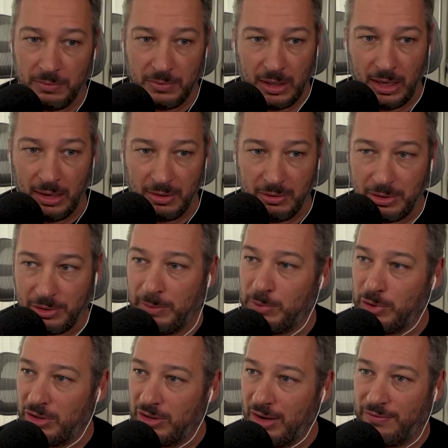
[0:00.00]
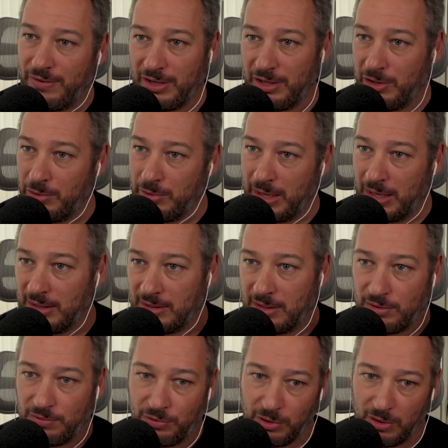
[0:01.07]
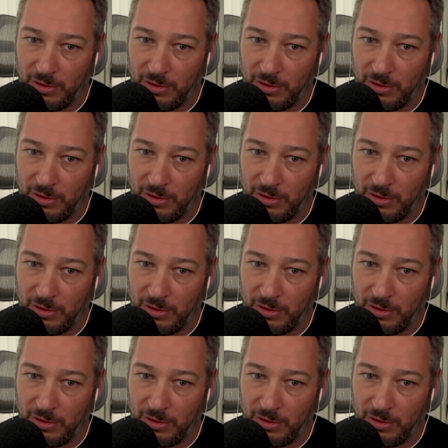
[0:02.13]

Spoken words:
a cryptographic URL that is full